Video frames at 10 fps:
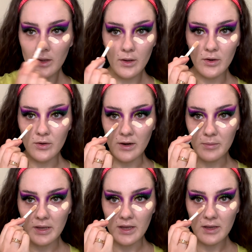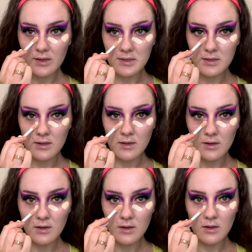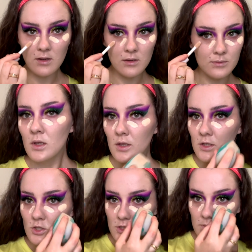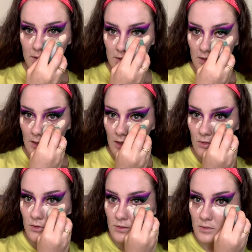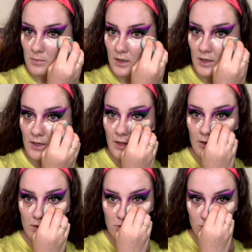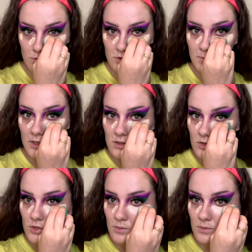under eye bags. And just blending that out using my Ecotool sponge.